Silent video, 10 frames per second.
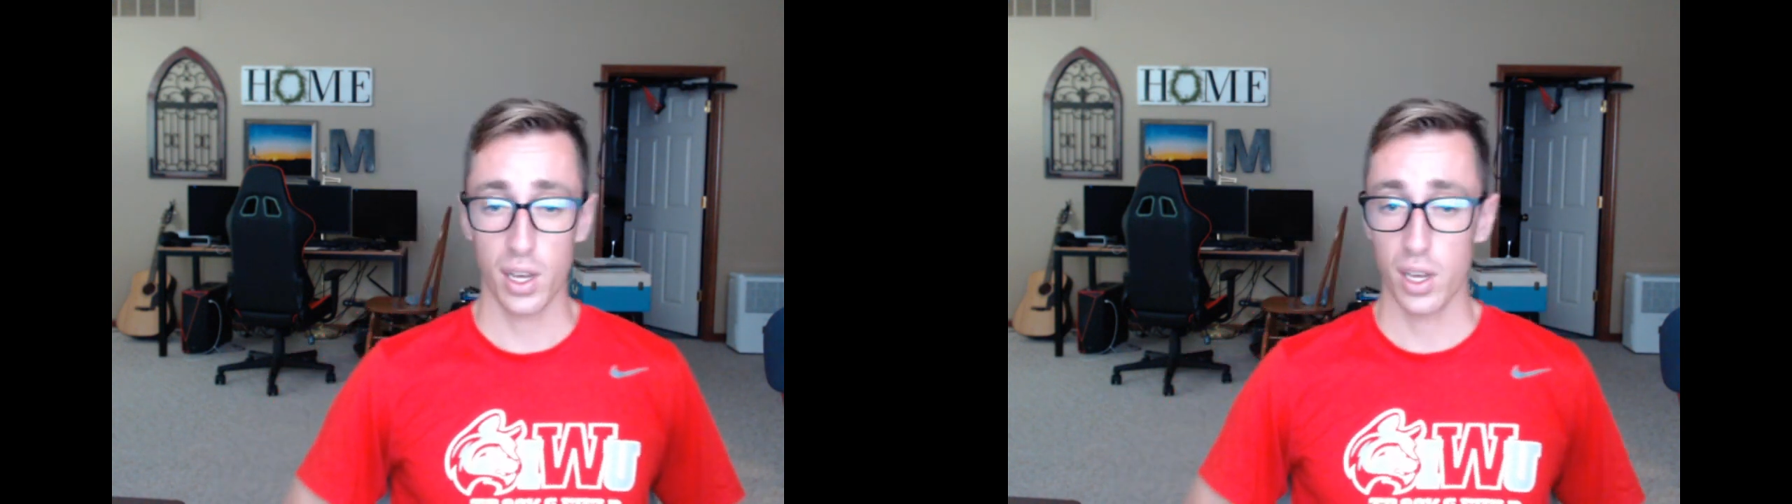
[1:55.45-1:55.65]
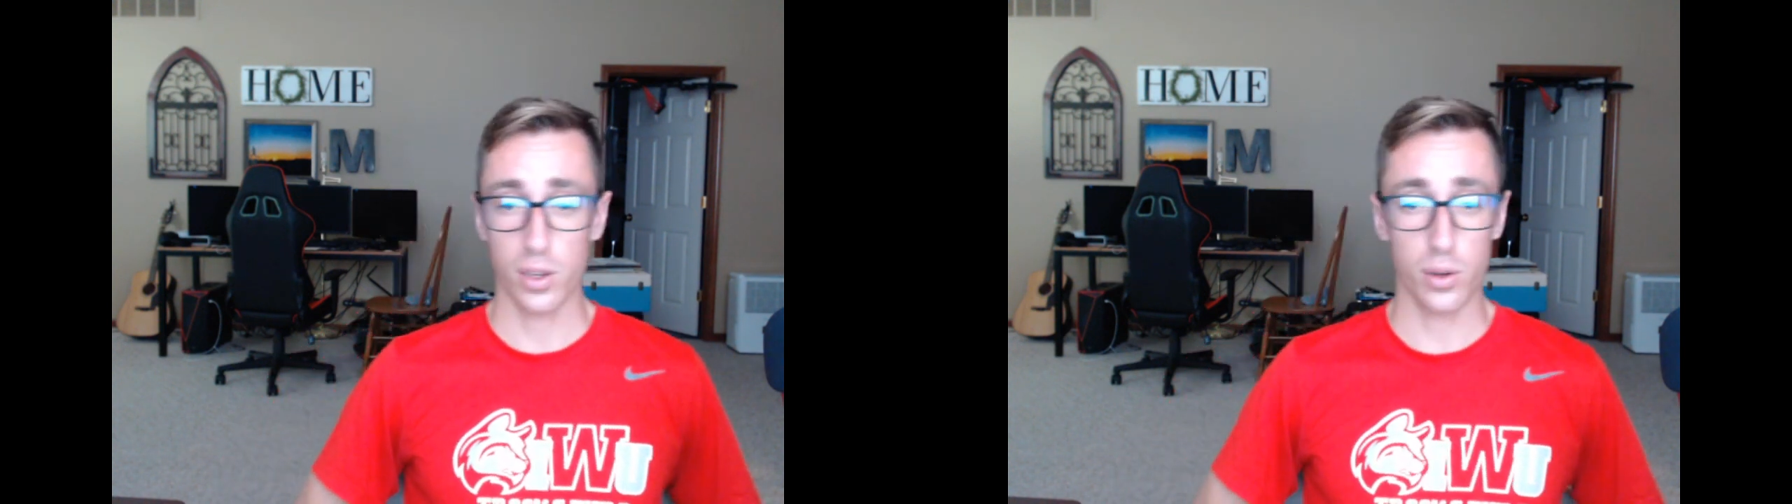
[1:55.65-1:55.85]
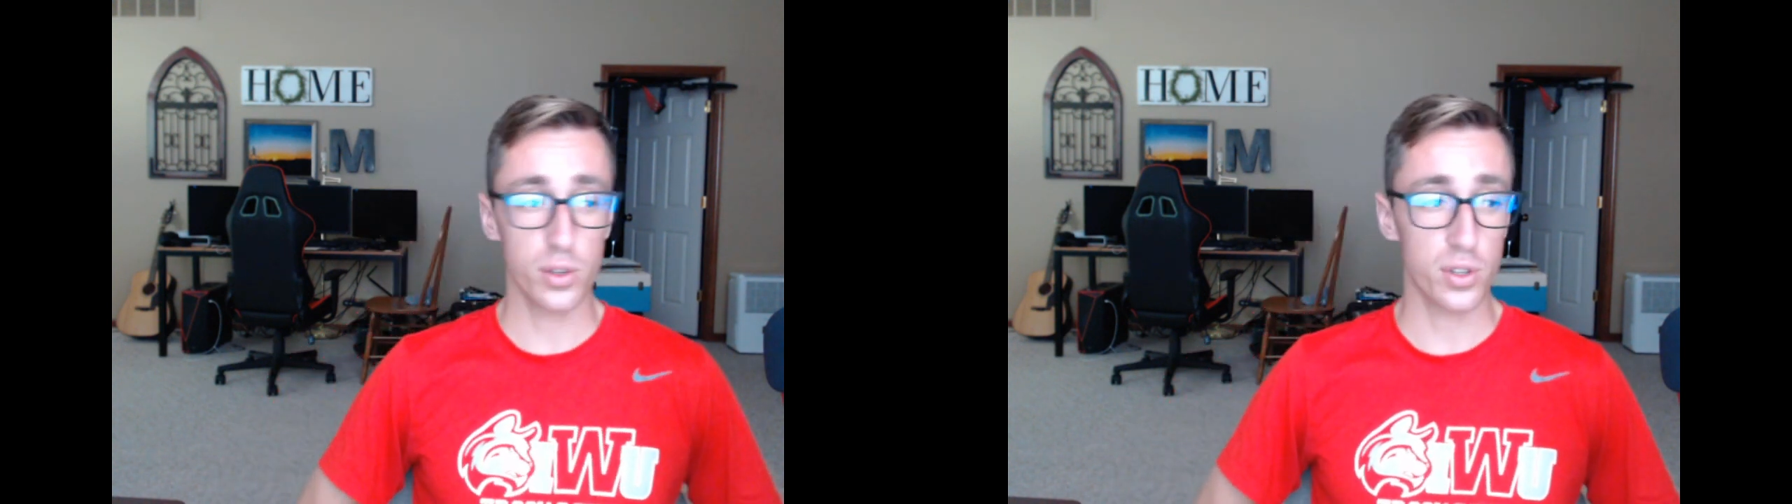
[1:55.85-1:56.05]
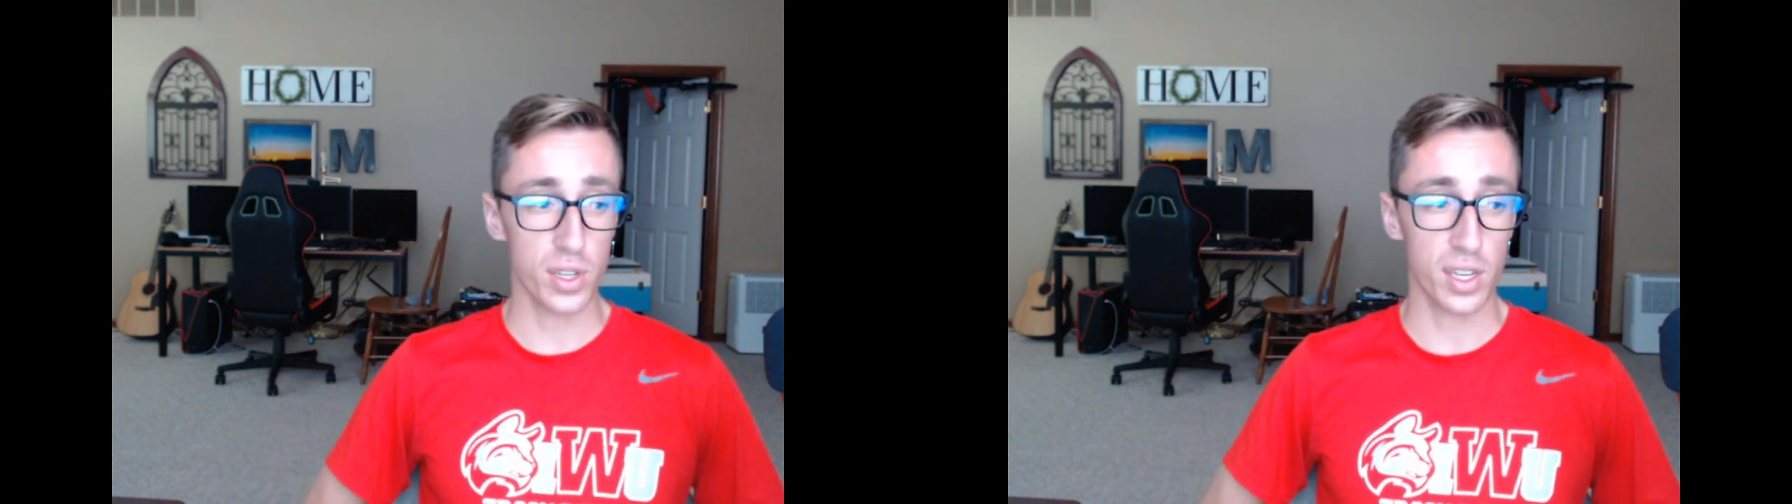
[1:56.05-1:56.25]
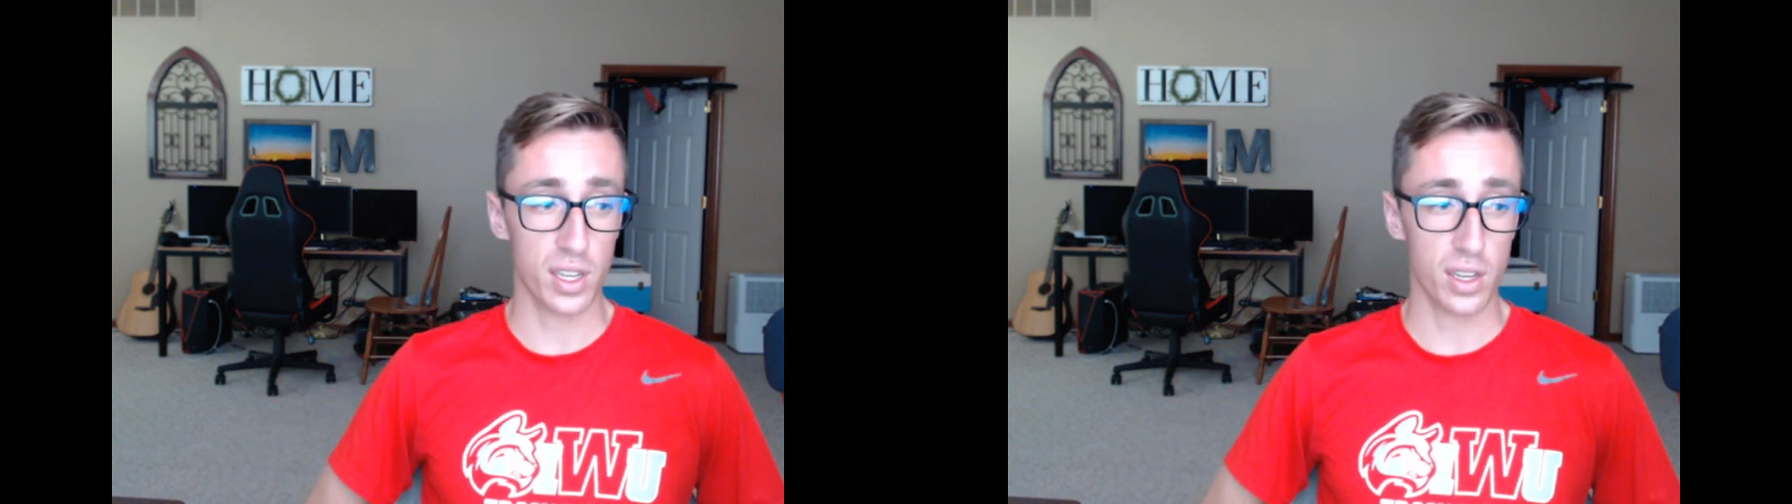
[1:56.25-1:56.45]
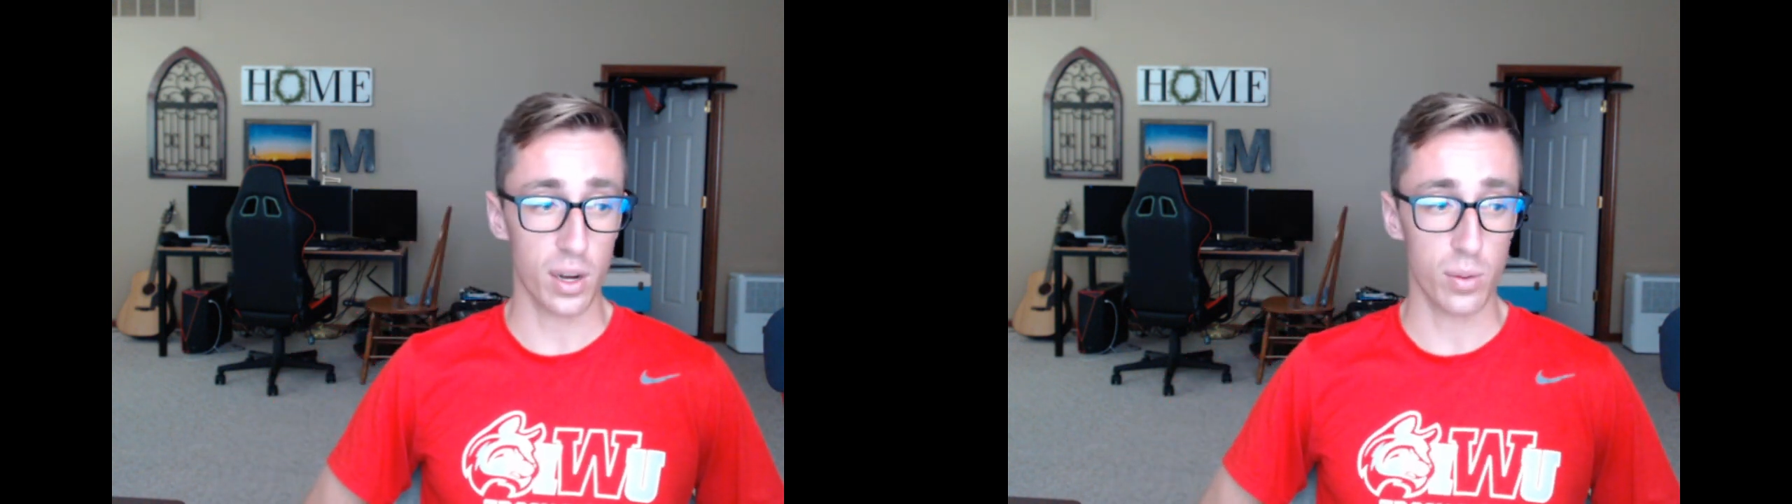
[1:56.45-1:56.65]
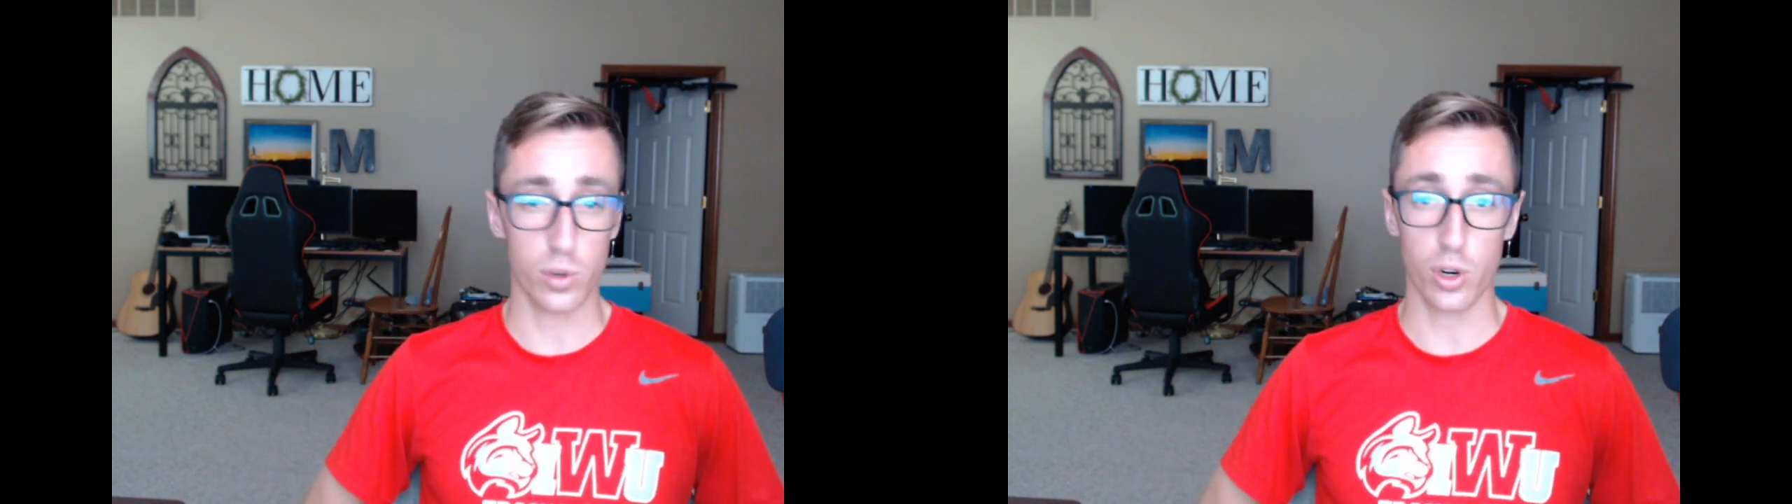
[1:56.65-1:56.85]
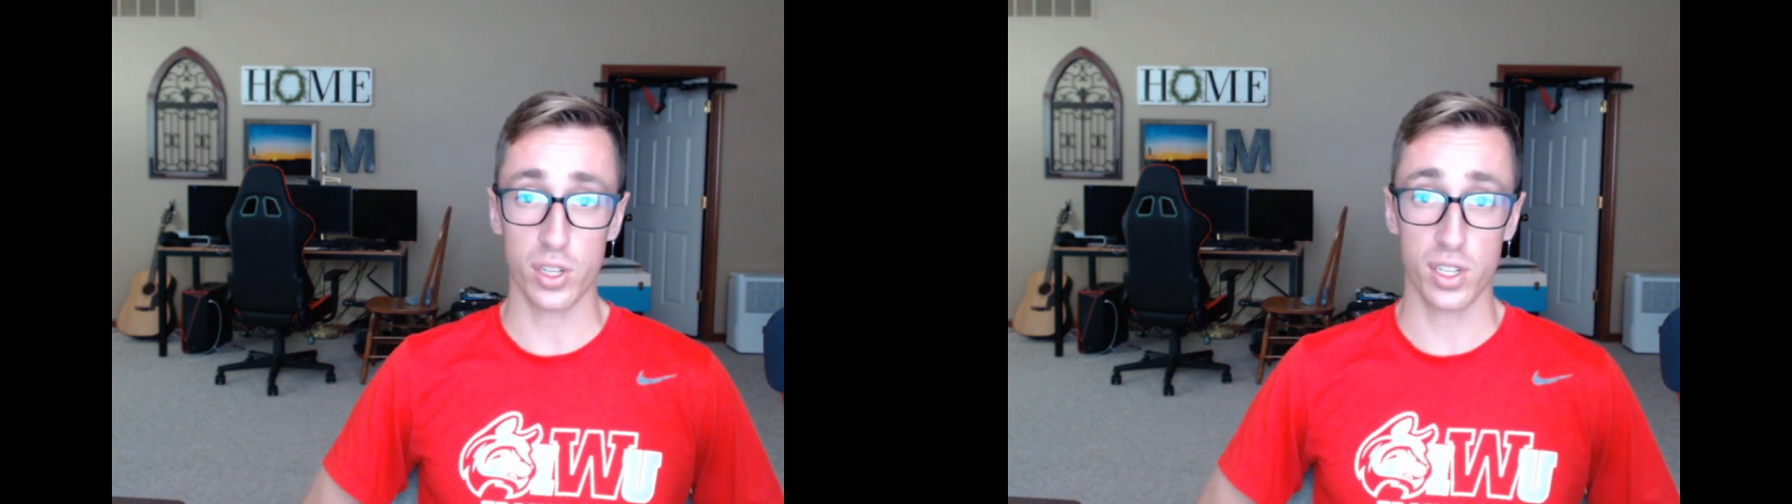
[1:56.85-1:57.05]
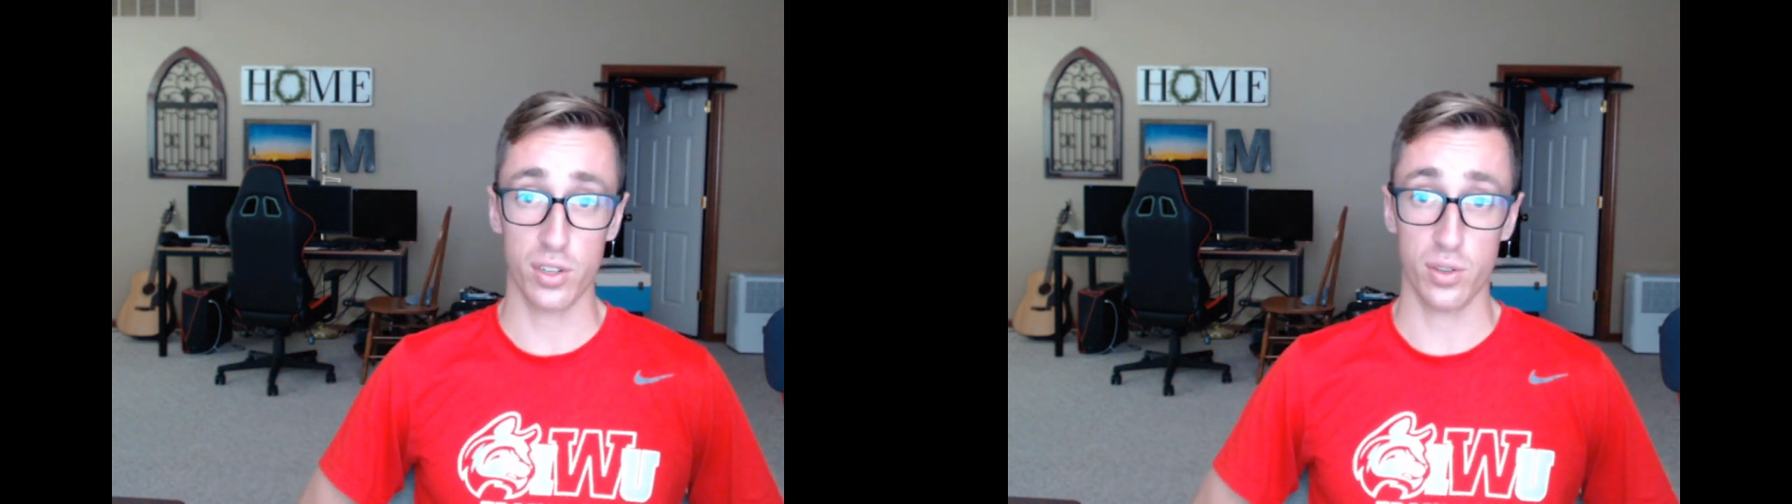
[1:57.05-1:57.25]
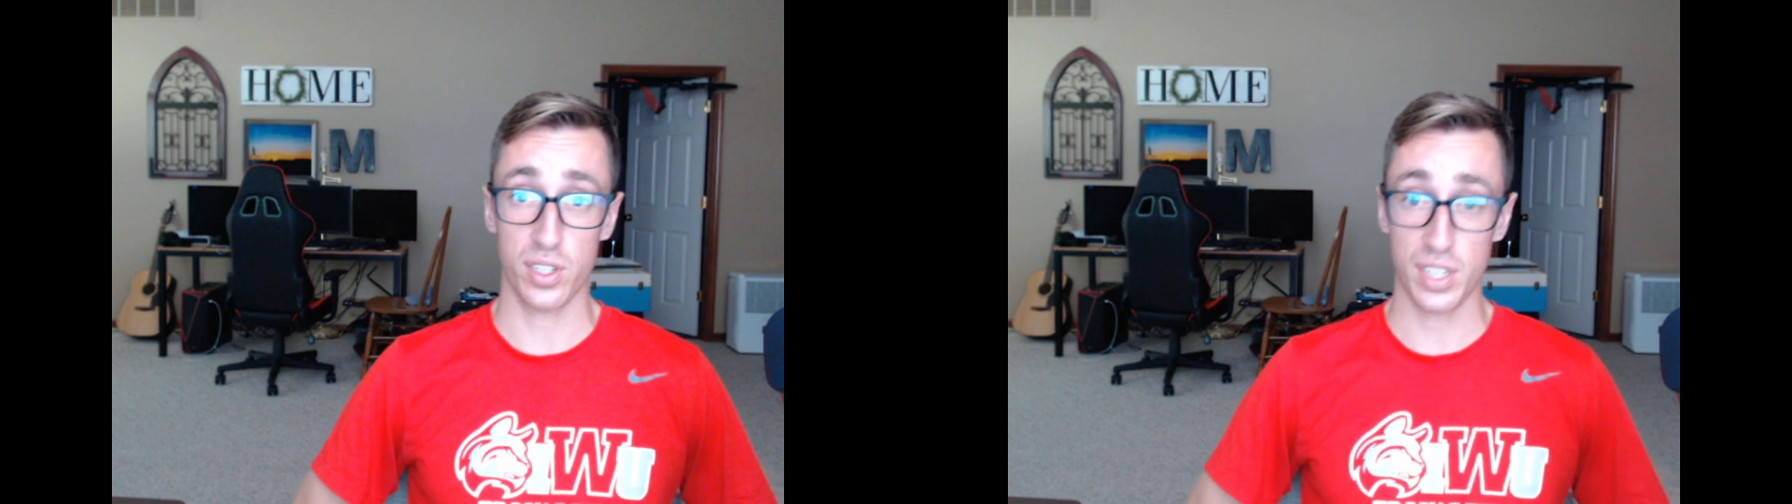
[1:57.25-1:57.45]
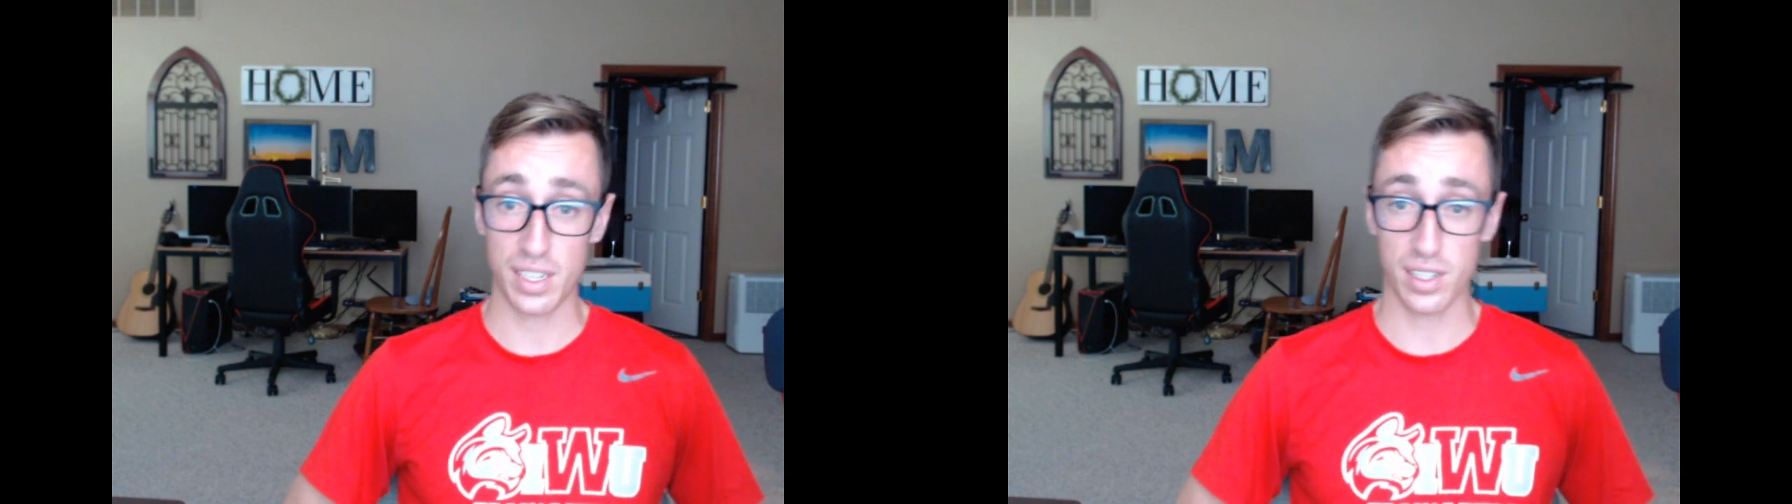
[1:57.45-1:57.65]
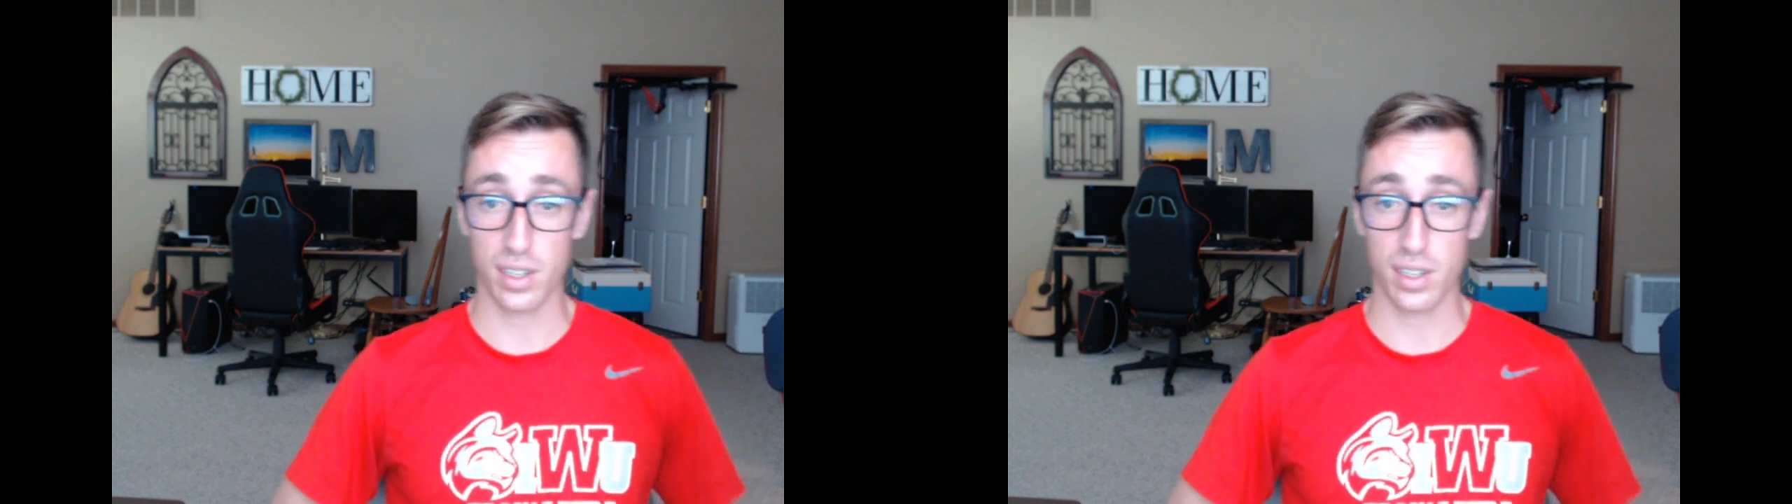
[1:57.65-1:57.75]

usually come cross country season,